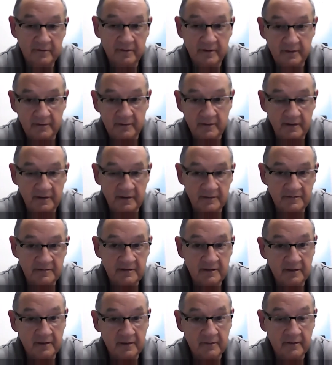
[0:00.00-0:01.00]
That it's
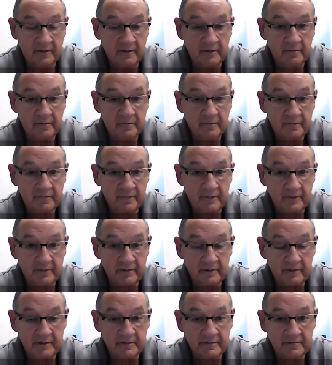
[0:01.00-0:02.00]
like there
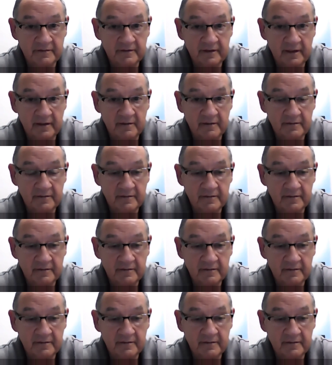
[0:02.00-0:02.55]
it is. Yes,